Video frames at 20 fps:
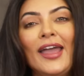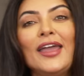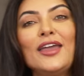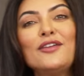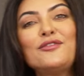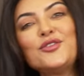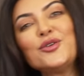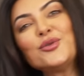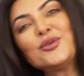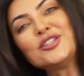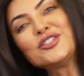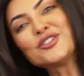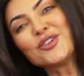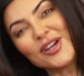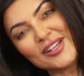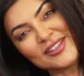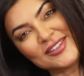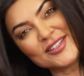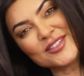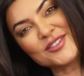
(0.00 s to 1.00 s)
If you
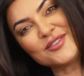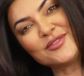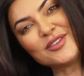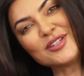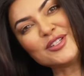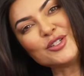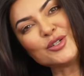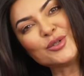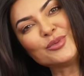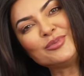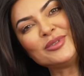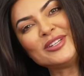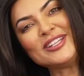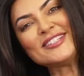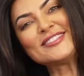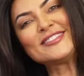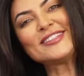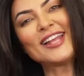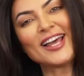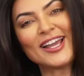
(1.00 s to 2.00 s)
enjoyed this video,
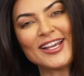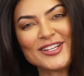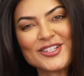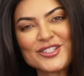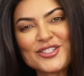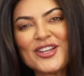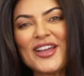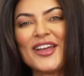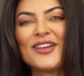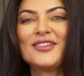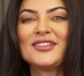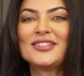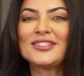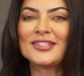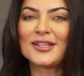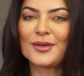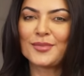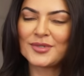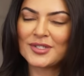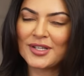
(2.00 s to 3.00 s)
please like, share, and
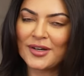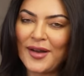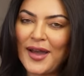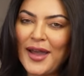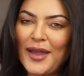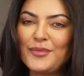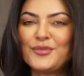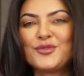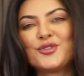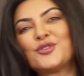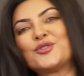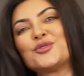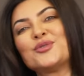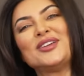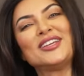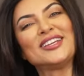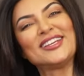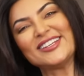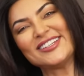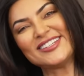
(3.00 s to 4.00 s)
subscribe to
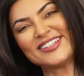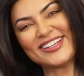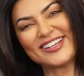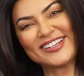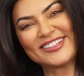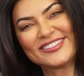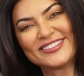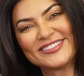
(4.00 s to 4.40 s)
Tweak India.